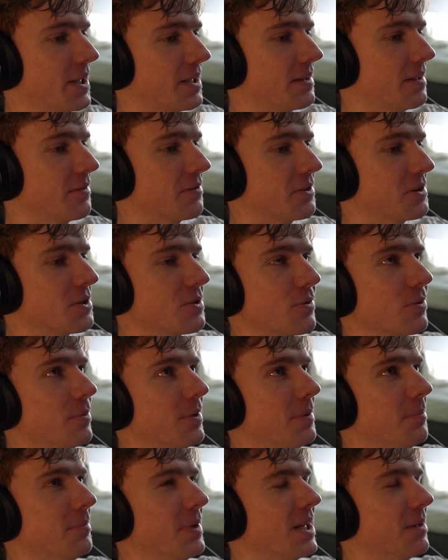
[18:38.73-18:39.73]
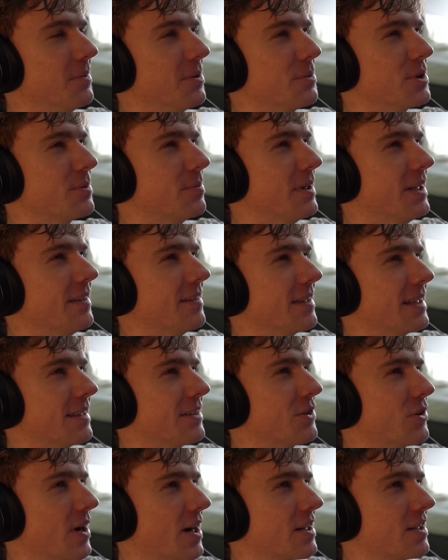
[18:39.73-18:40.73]
big difference will be minimum speed
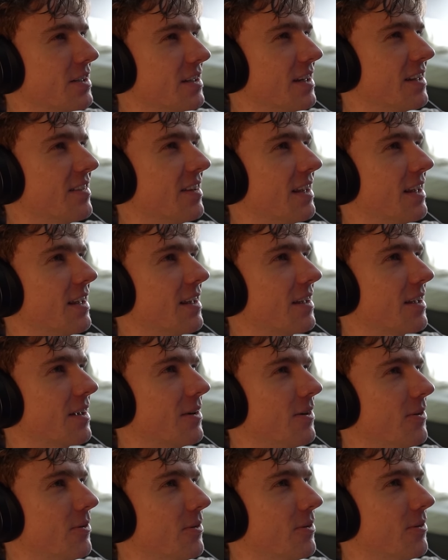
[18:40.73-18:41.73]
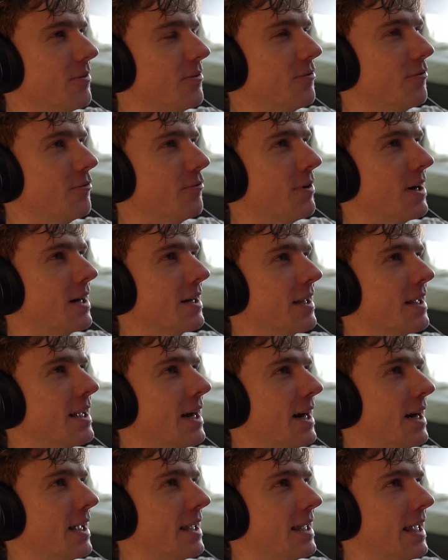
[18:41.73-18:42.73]
and traction. I think where the
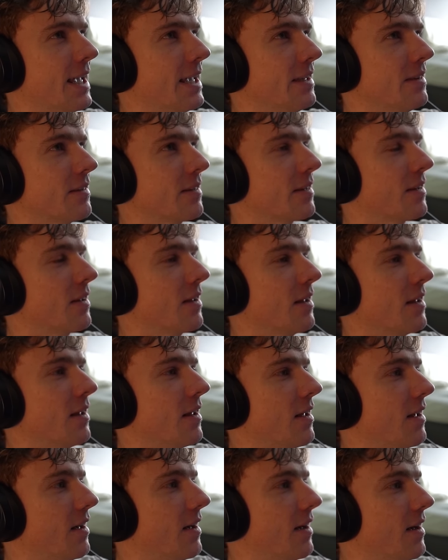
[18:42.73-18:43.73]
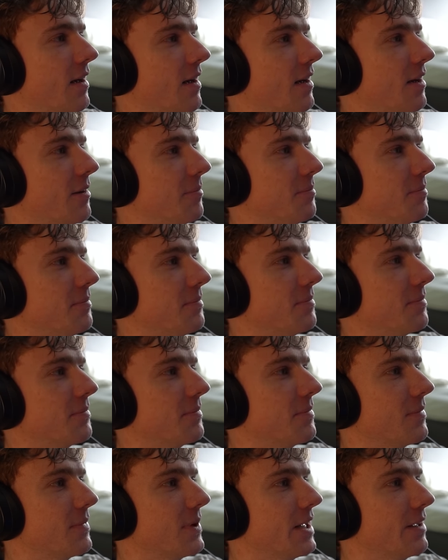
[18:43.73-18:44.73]
guy gained. Um,
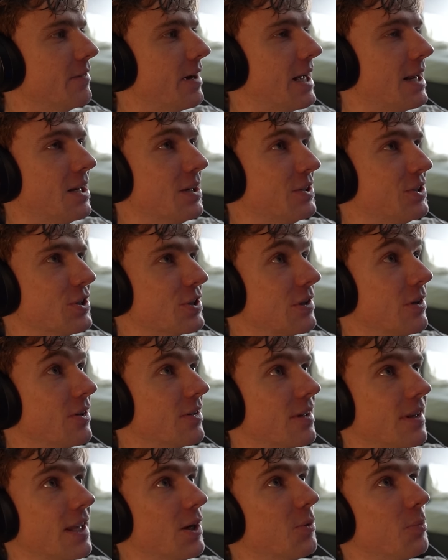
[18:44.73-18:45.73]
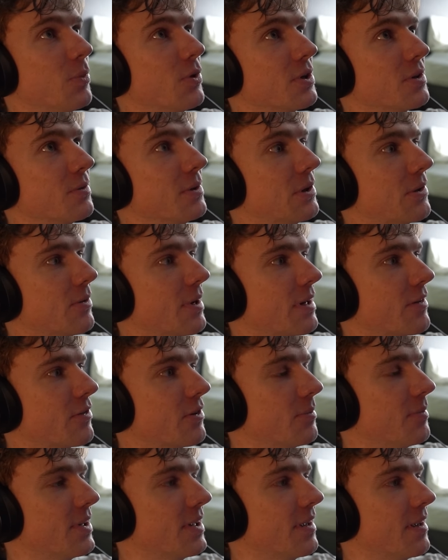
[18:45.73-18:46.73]
if I just looked at the onboard real quick
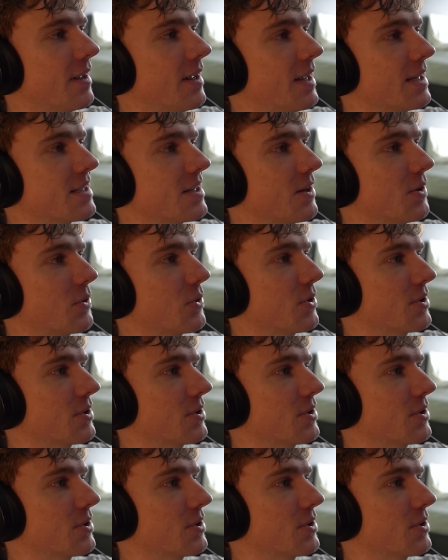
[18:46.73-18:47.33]
from the Assetto